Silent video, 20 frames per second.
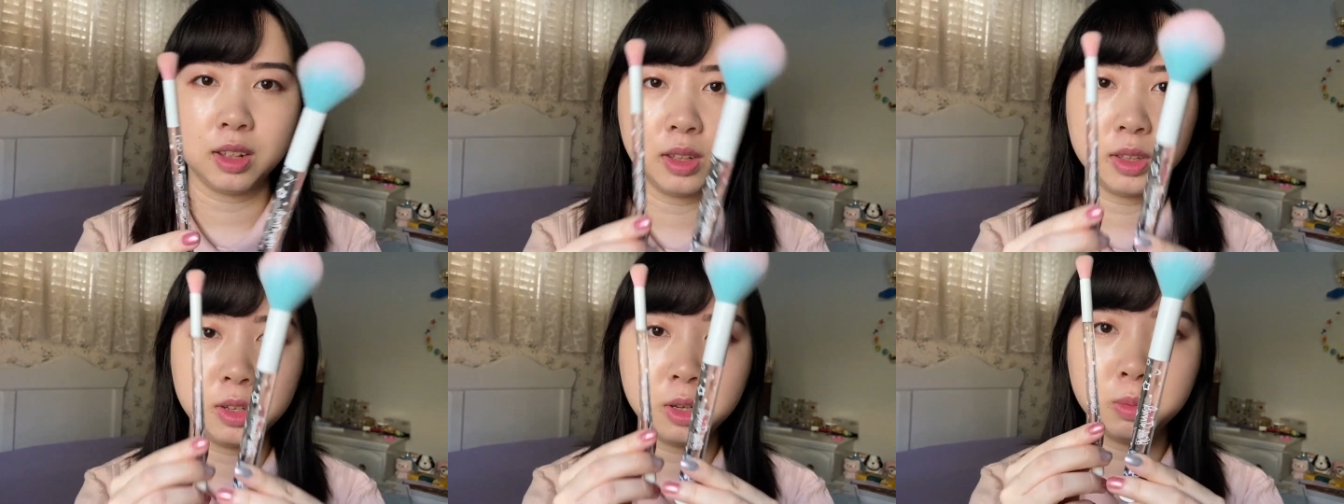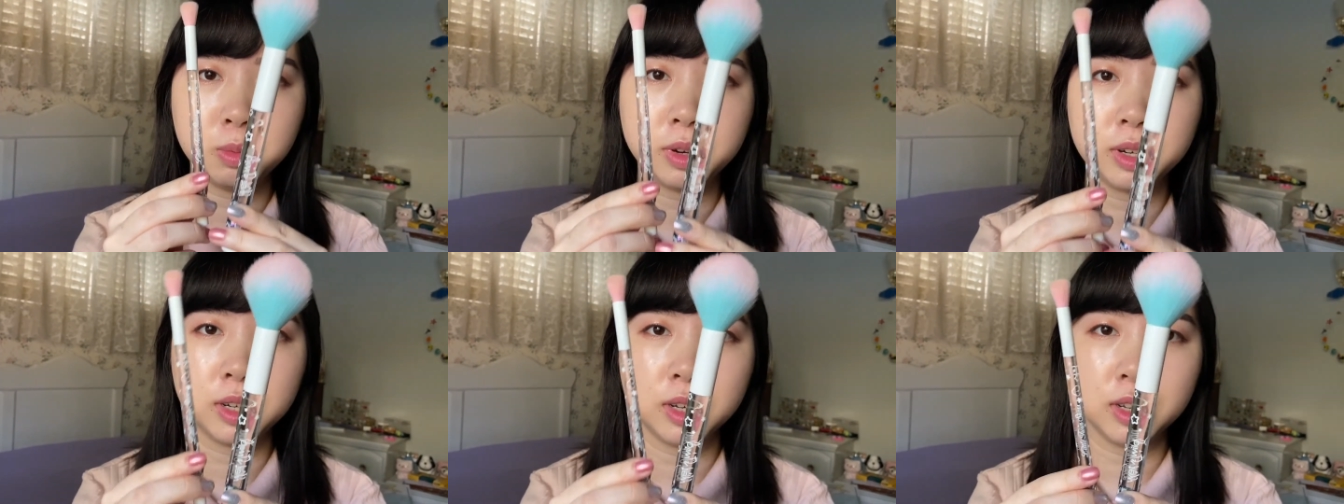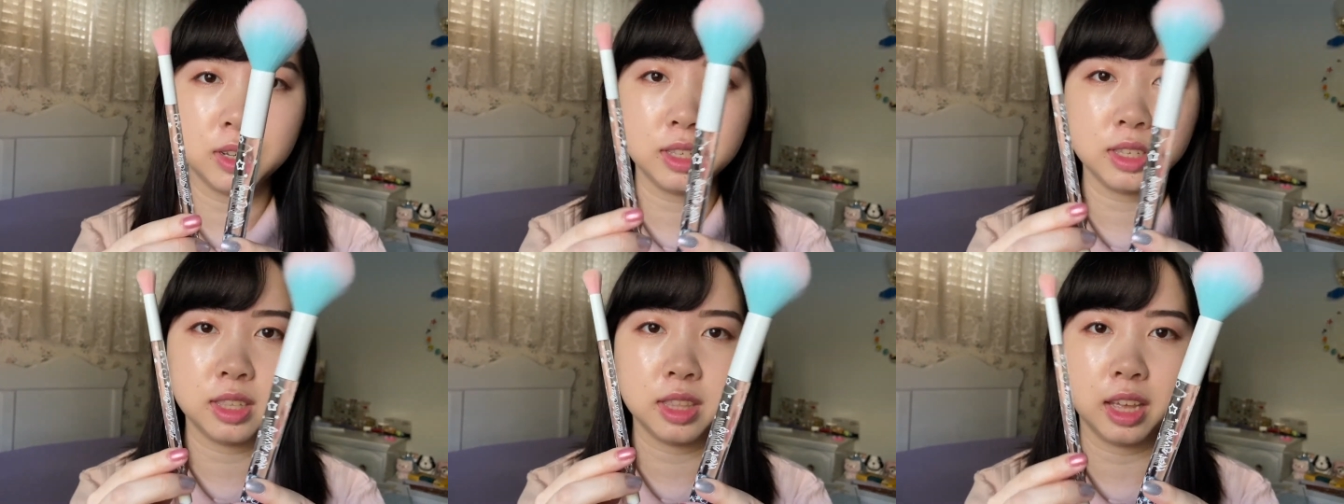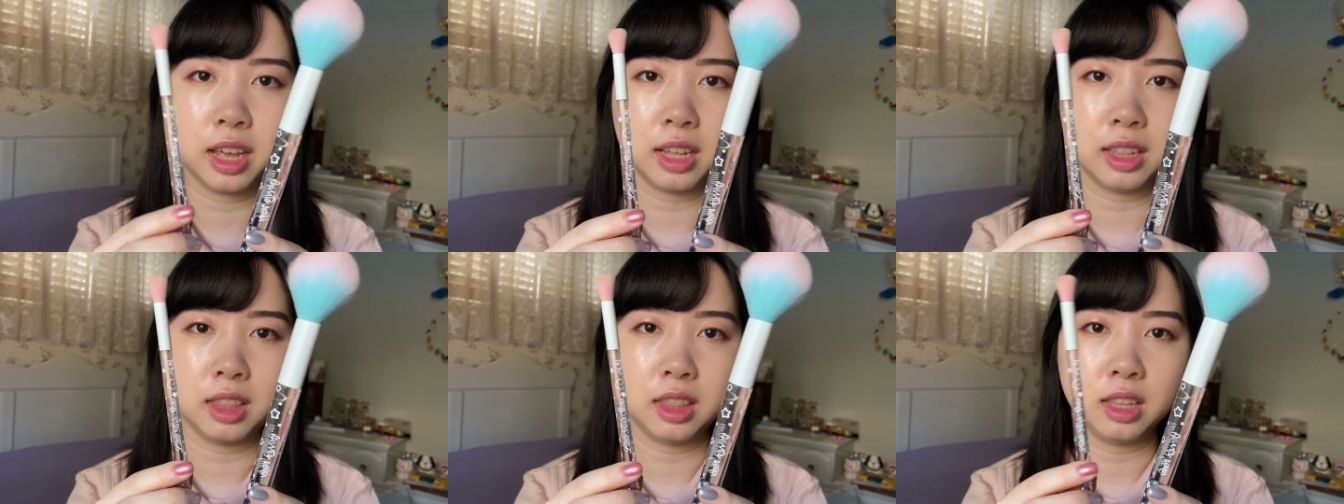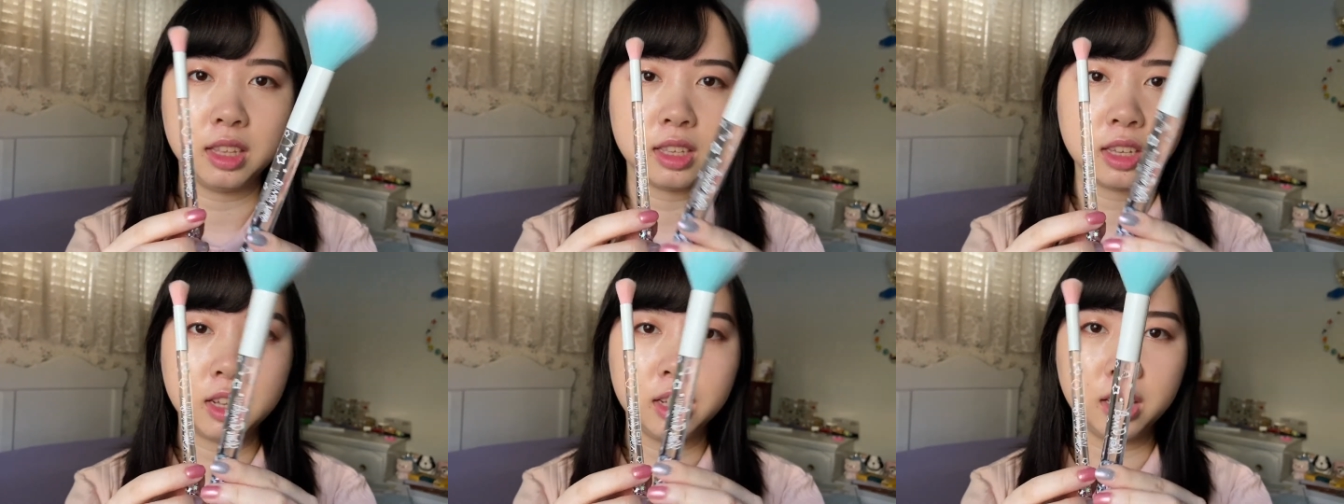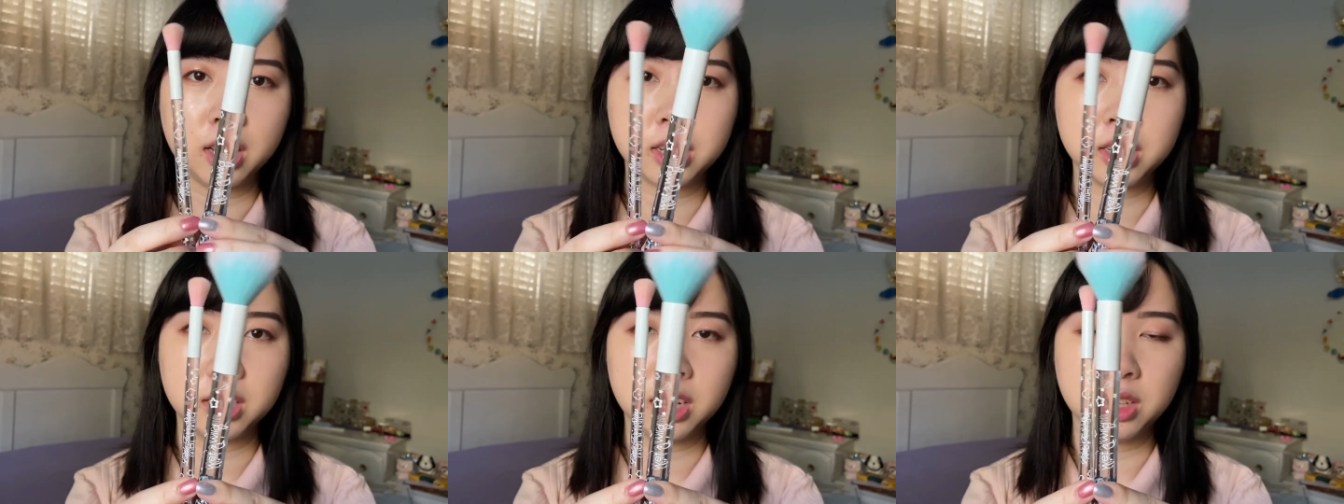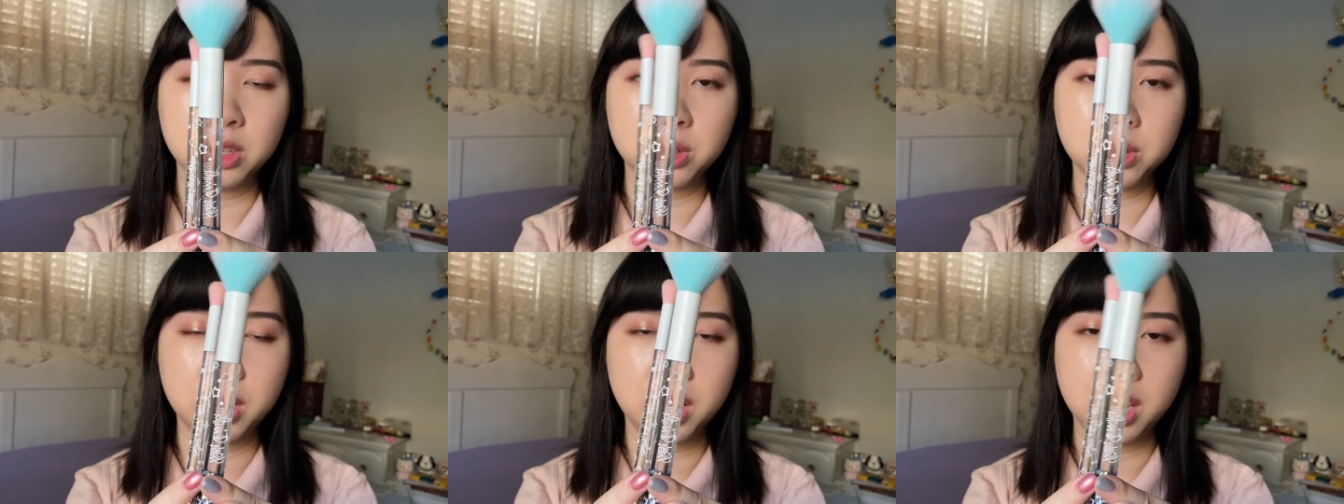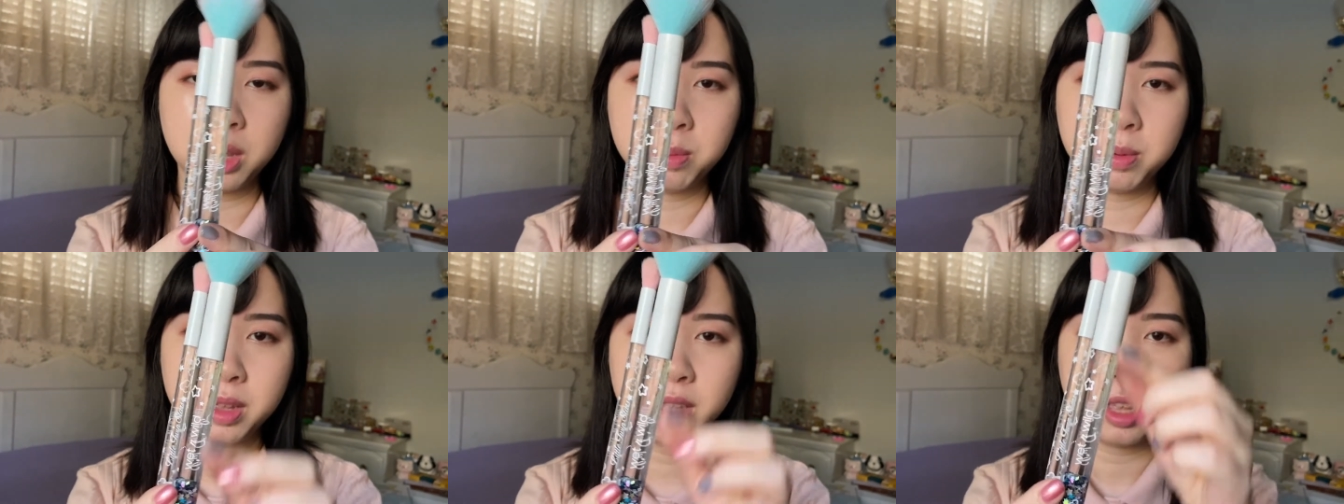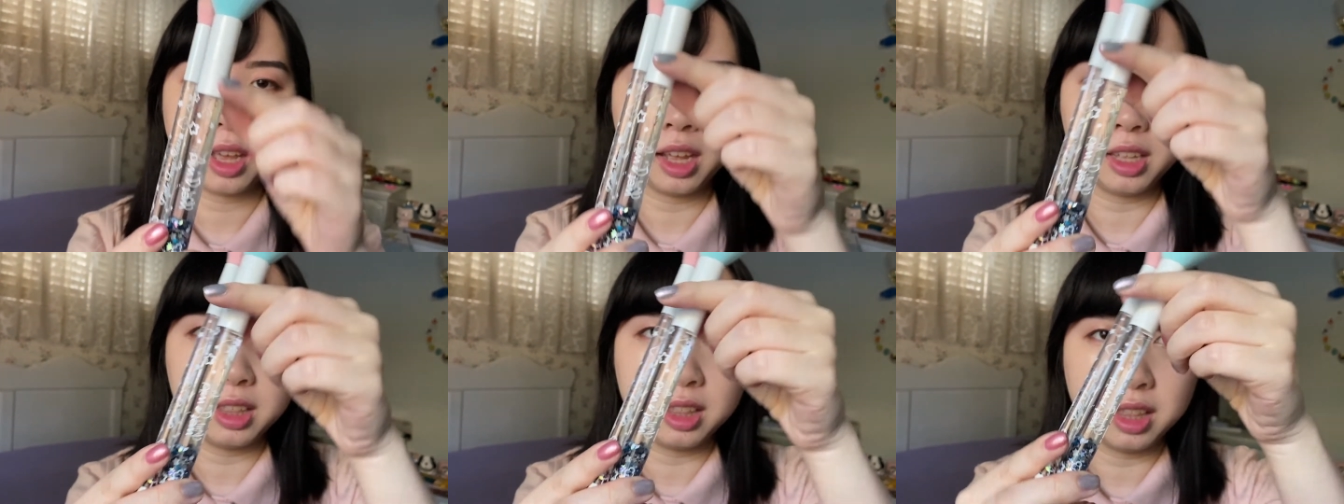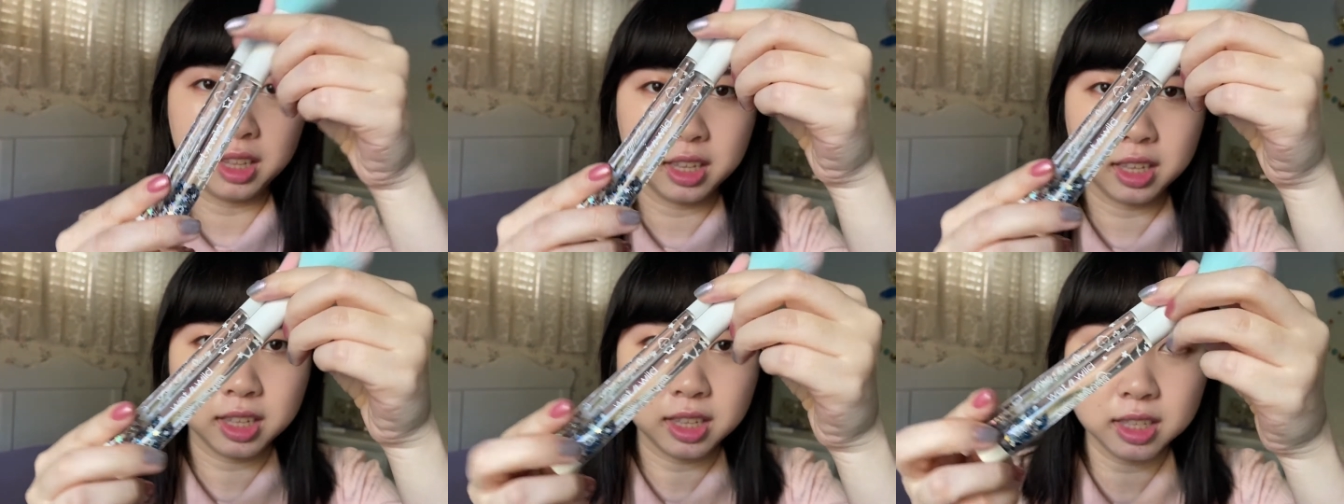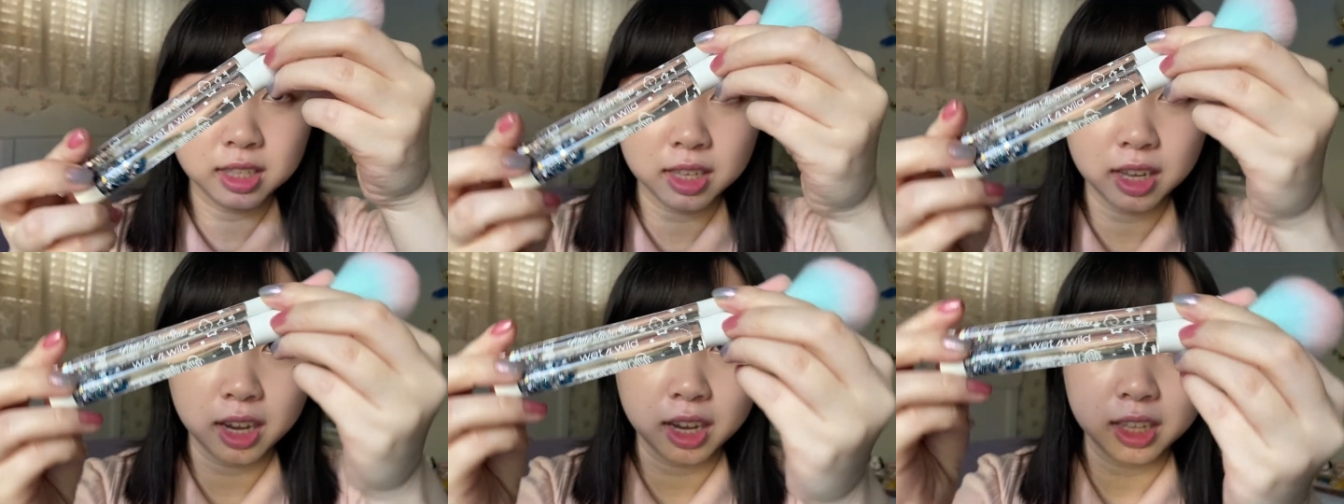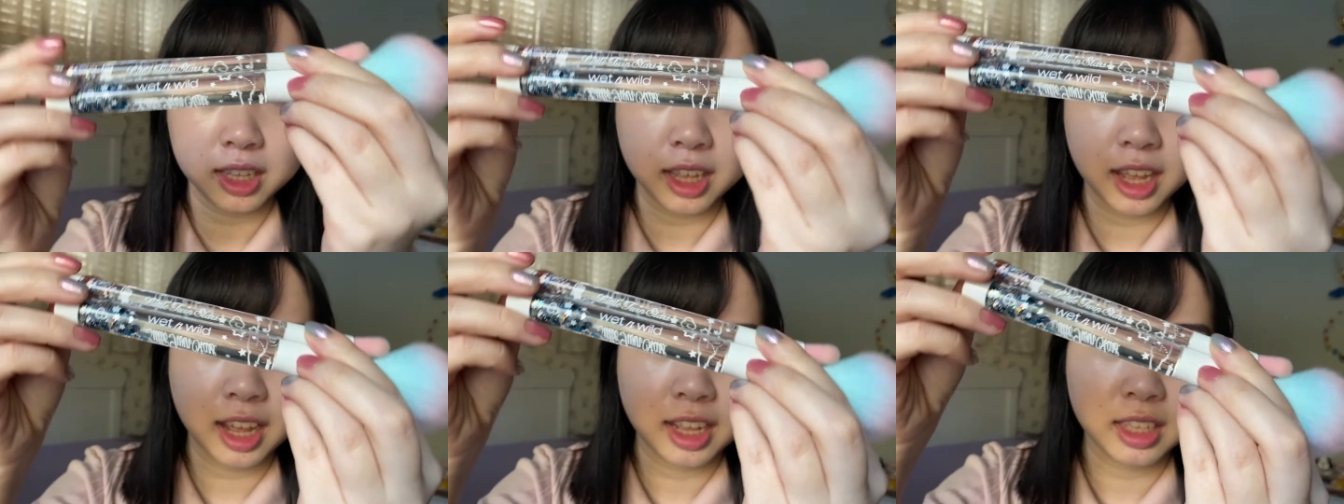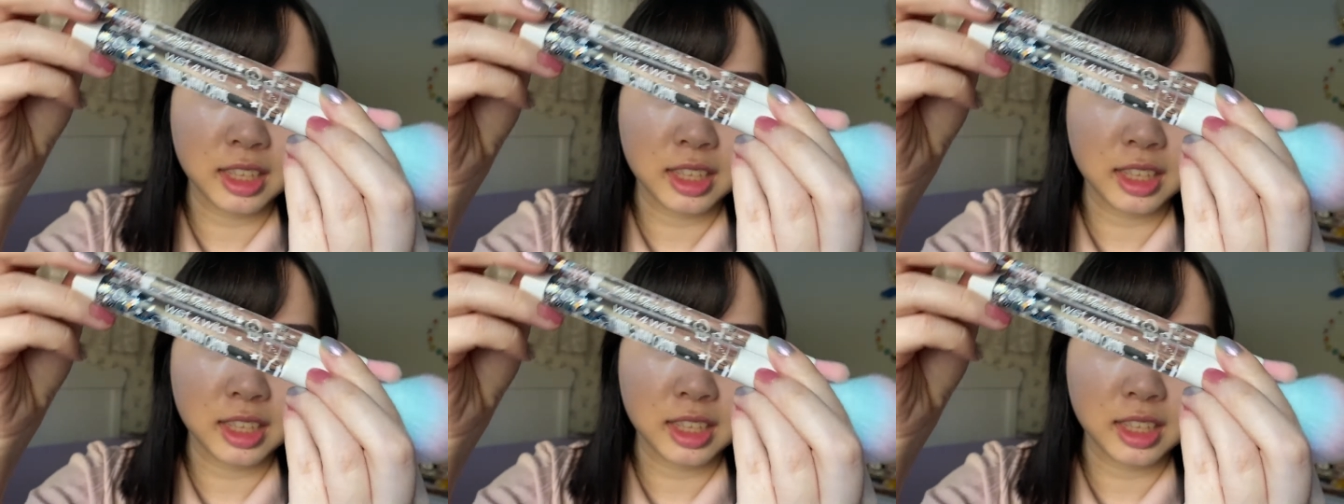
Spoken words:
are the two brushes that this collection also came in, and the inside it has